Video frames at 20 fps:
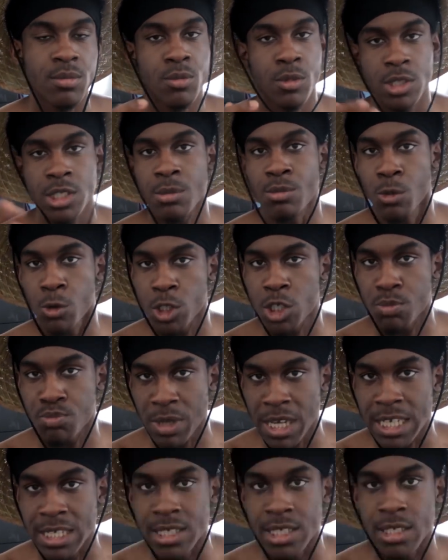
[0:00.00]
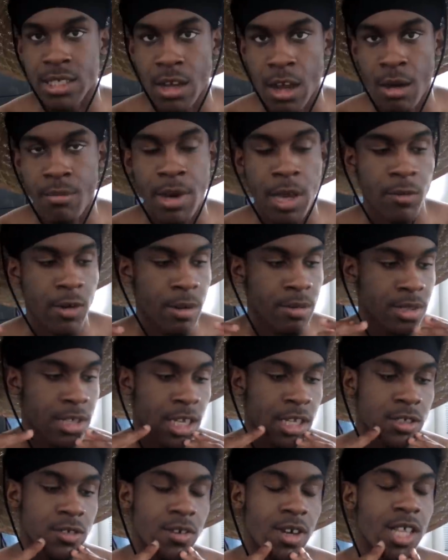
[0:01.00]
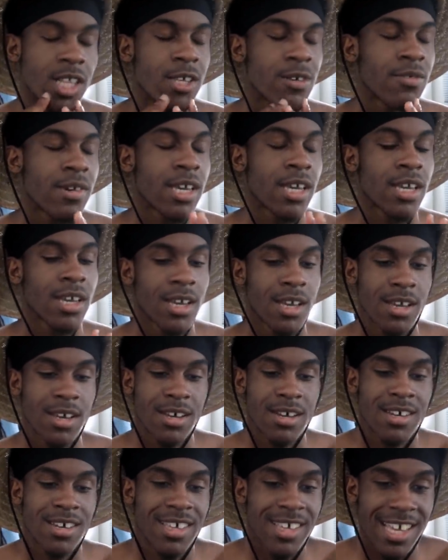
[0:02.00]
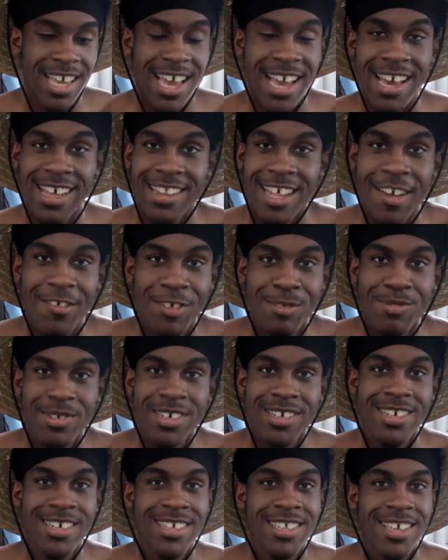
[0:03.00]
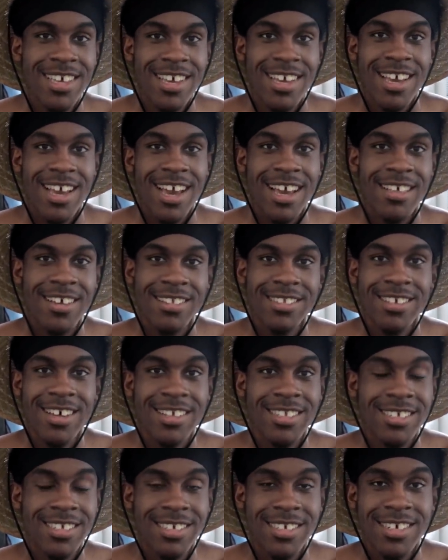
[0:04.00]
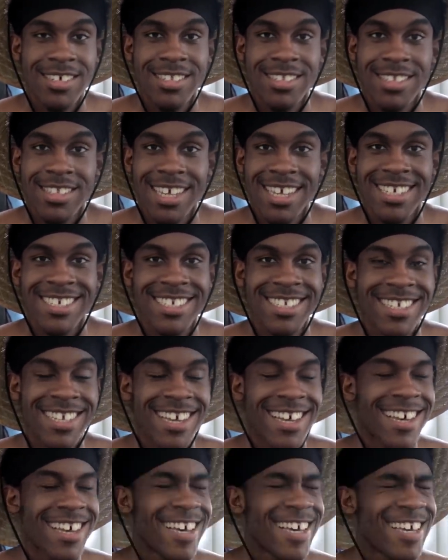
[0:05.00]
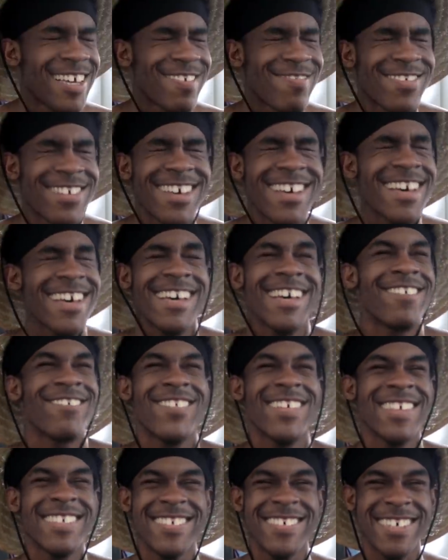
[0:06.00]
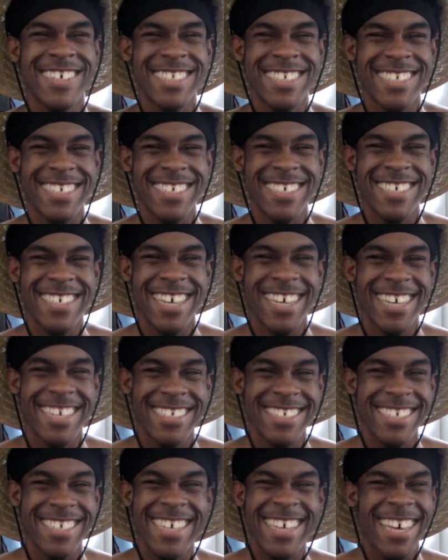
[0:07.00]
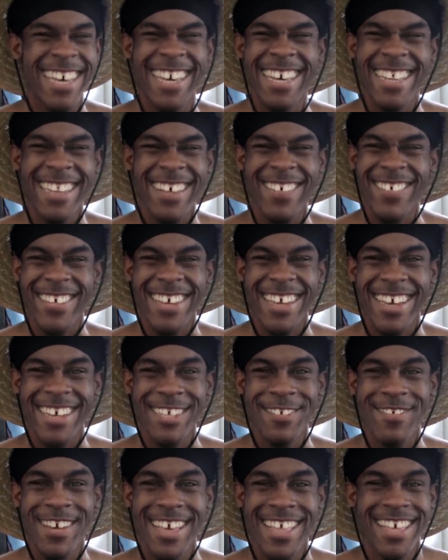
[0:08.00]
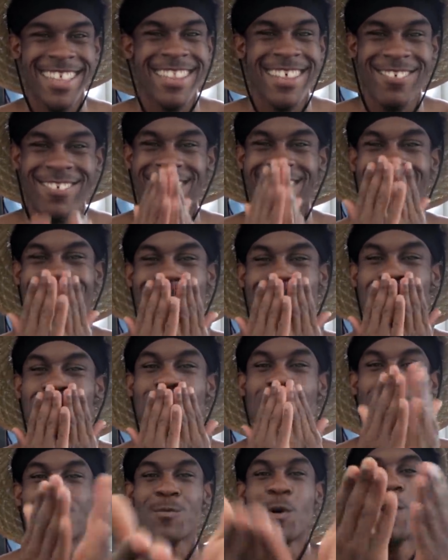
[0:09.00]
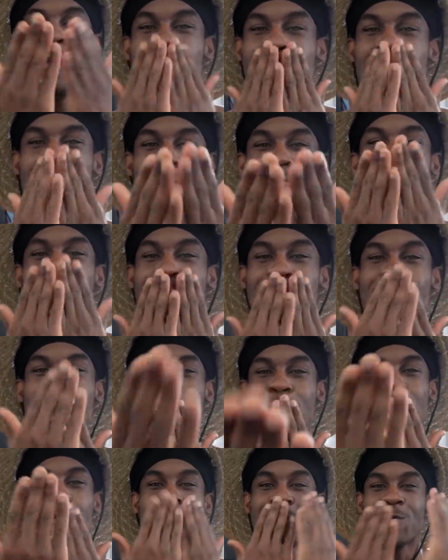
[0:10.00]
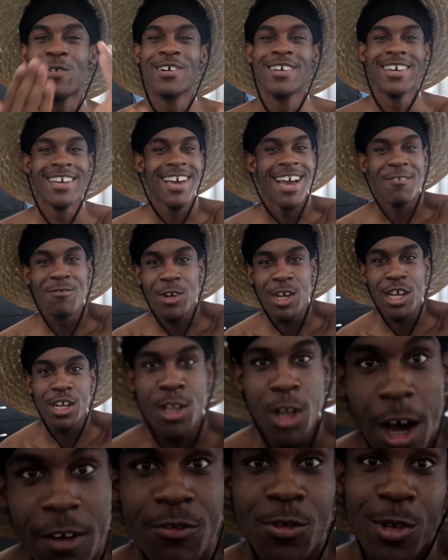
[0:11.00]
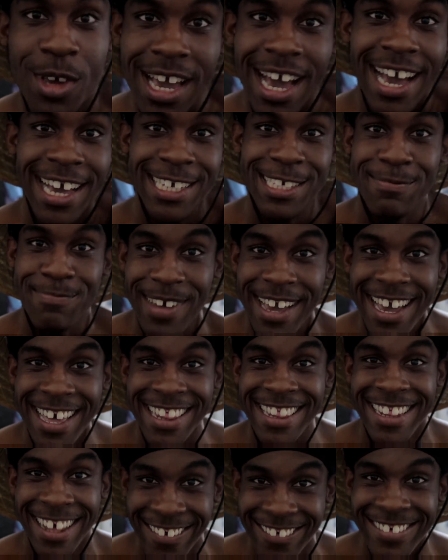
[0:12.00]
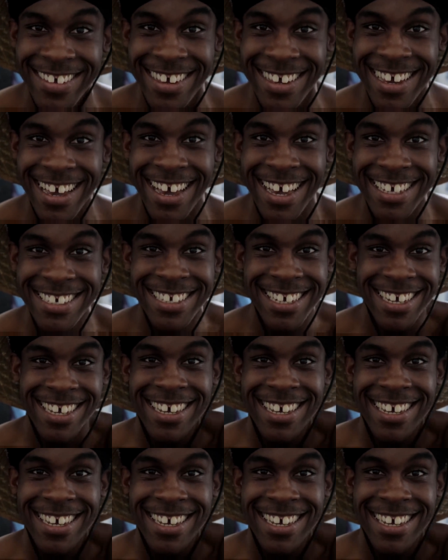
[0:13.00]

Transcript: some more spaces on my website. So anyway, uh, yeah, life's been good, and I'll talk to you on next time. Ah, it feels so good to see you guys. Ah, I love you guys, man. I love you guys. Mm -hmm. Freaking love you guys, man. Love you guys.